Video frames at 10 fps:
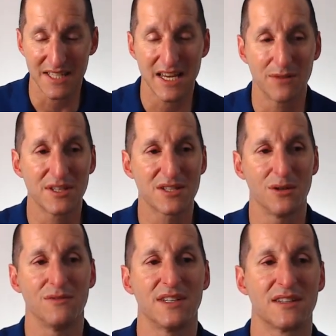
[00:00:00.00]
That's how we
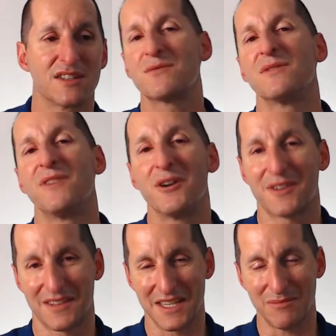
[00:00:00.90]
solve it. Let's
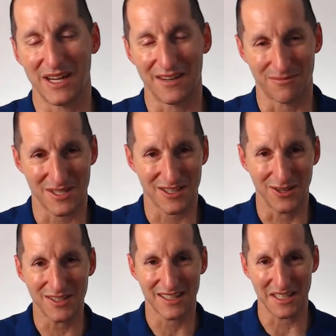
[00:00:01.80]
revoke DBA from
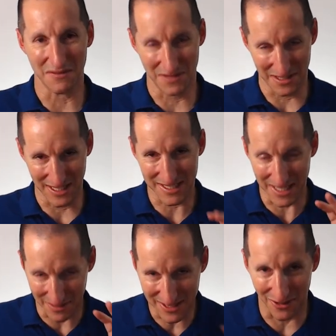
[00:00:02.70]
Scott, given that let's
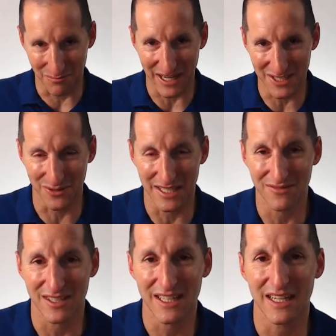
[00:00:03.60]
get Scott back to an
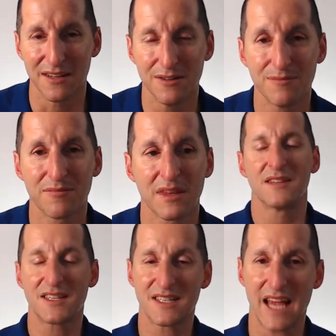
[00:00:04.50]
even keel.
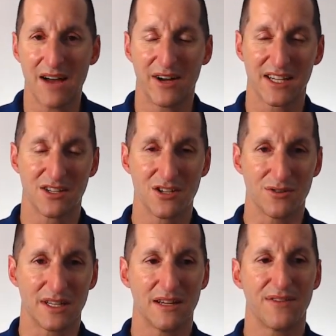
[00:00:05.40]
This is how I can
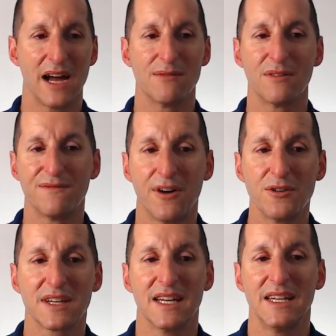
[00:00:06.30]
do it. If I
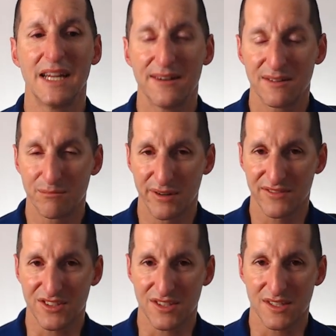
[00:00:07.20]
revoke inherent
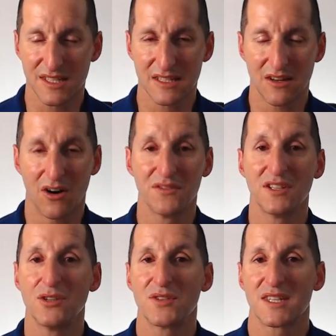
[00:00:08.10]
privileges
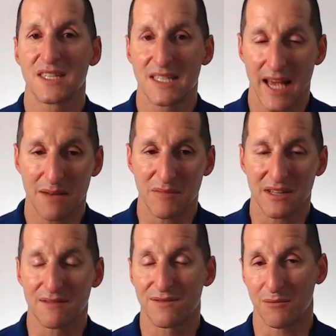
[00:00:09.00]
on the user
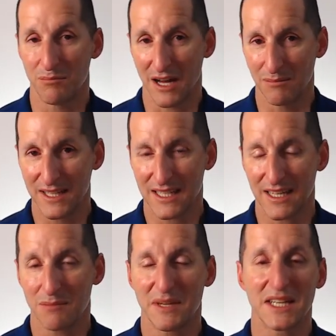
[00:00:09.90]
sysadmin from
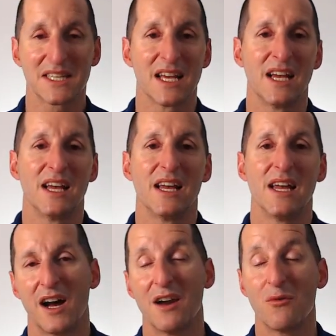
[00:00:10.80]
public, it means
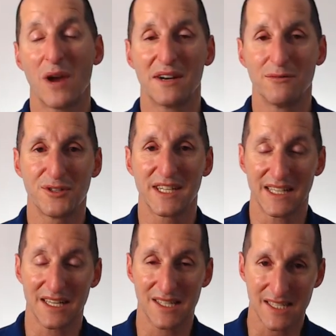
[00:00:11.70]
when I run a
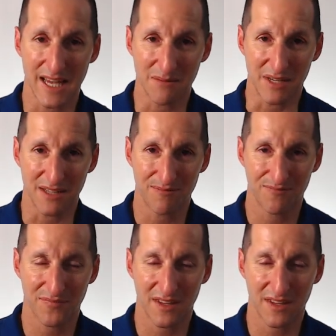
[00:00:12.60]
routine as sysadmin